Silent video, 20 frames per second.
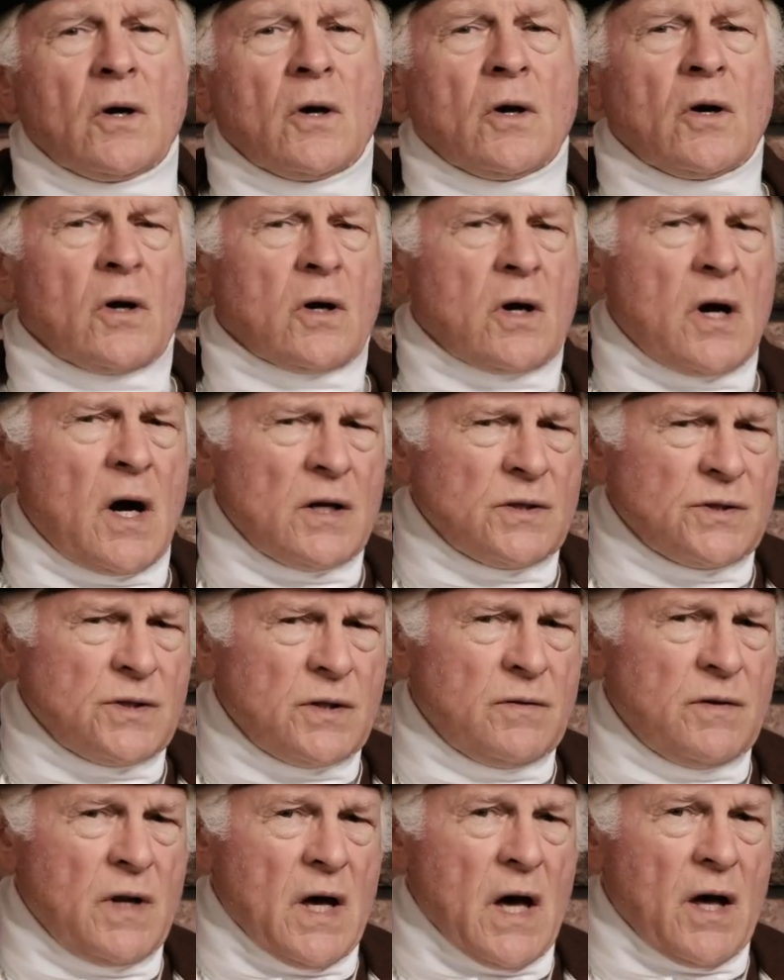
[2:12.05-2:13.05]
Her cause
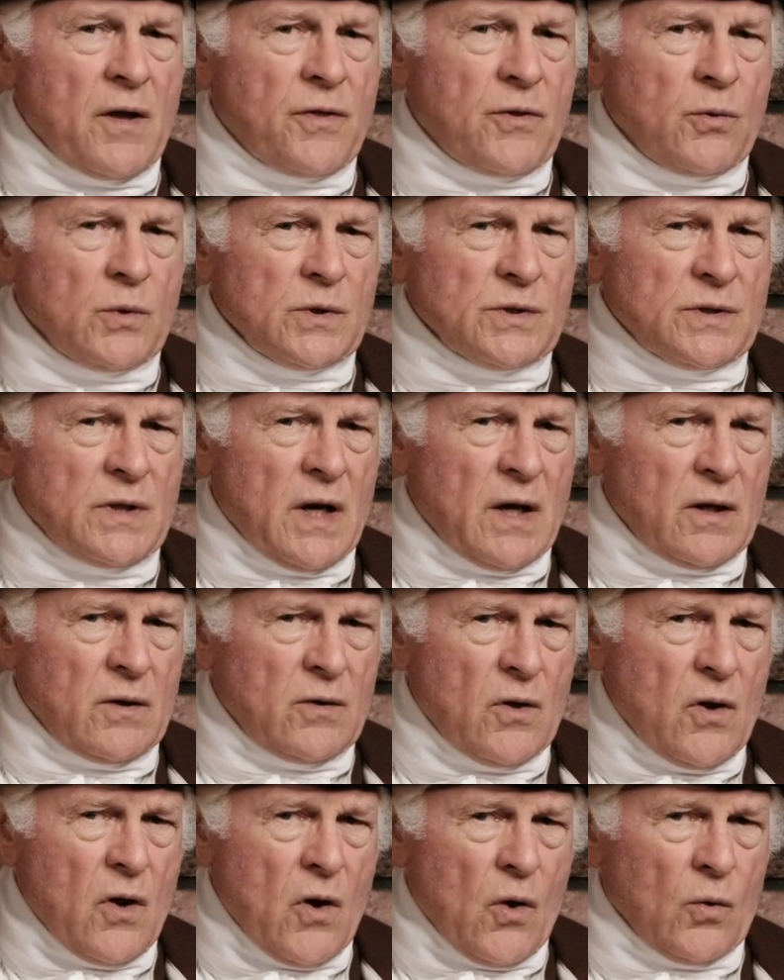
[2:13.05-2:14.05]
of death was not
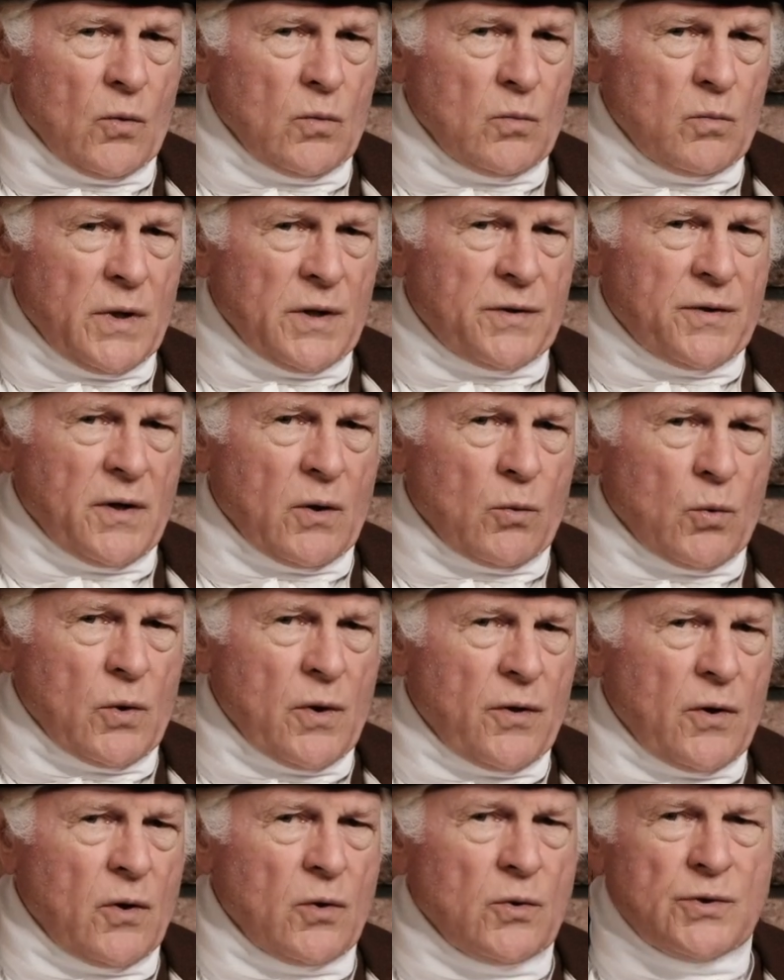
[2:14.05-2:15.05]
known, but there were
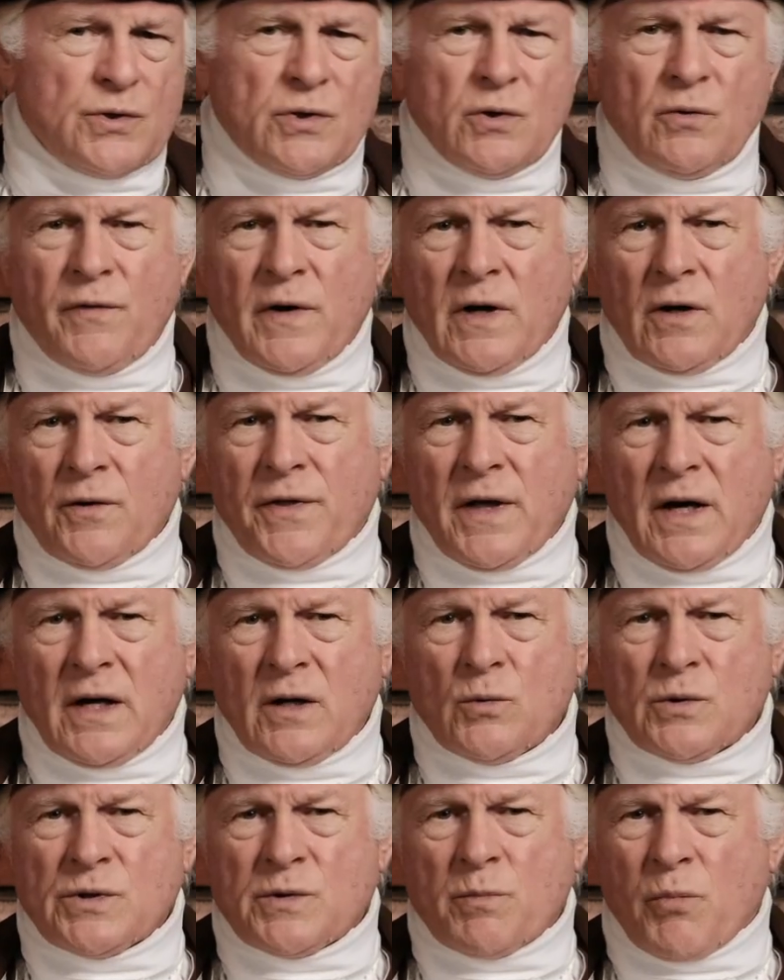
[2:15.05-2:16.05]
those who felt that
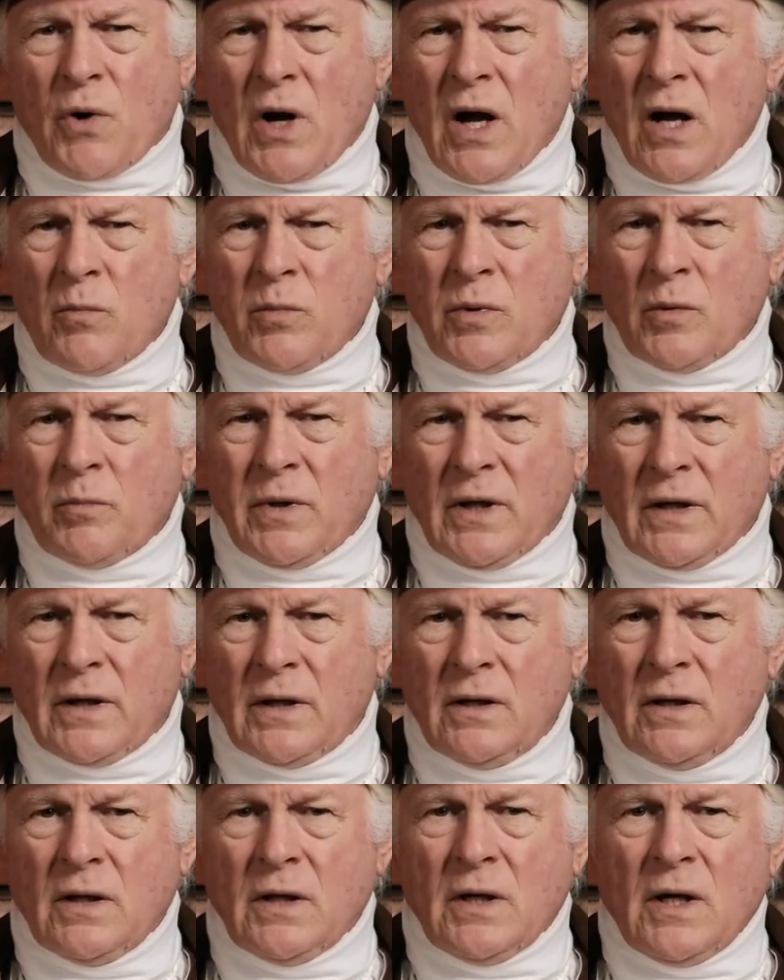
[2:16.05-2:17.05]
it was
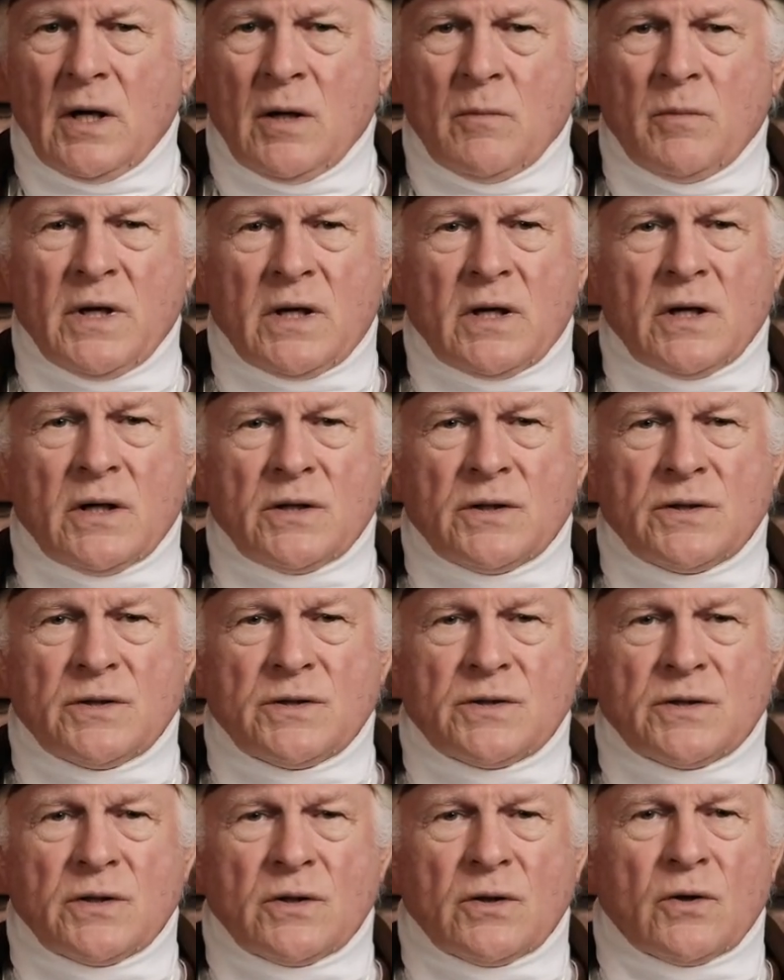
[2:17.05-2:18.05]
probably
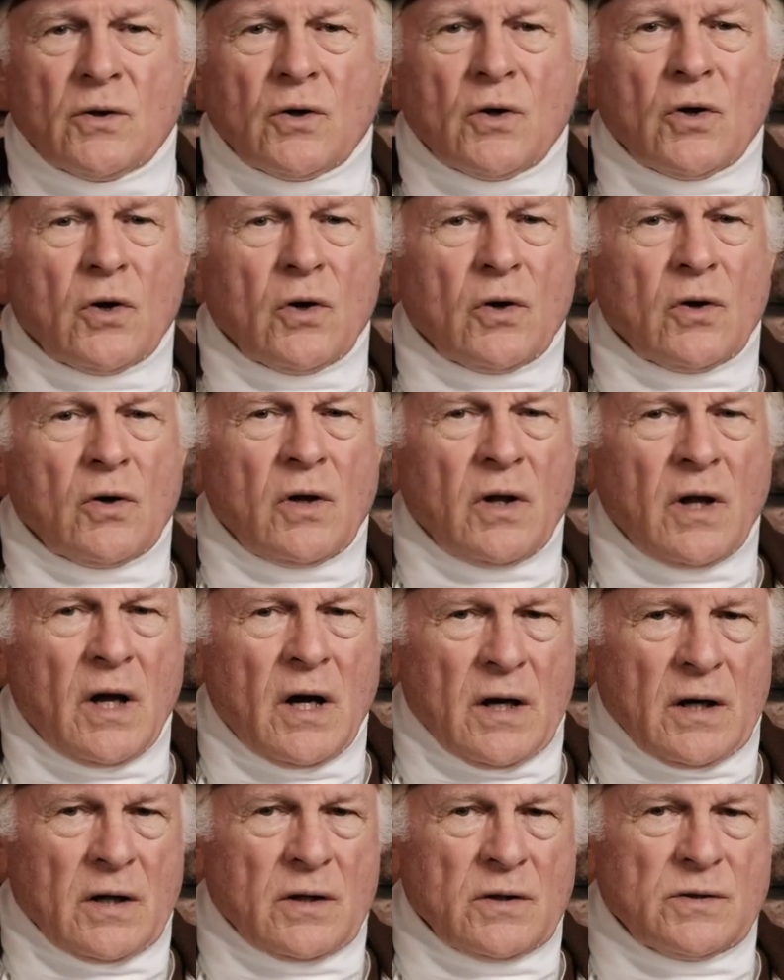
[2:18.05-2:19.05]
because her
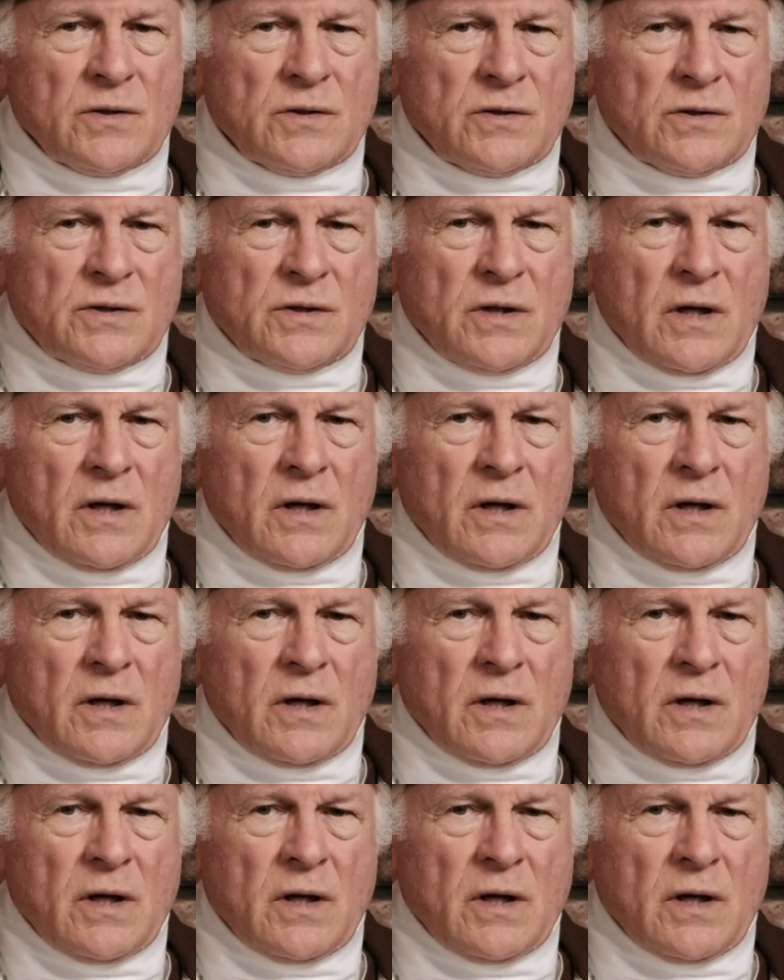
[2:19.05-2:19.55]
lungs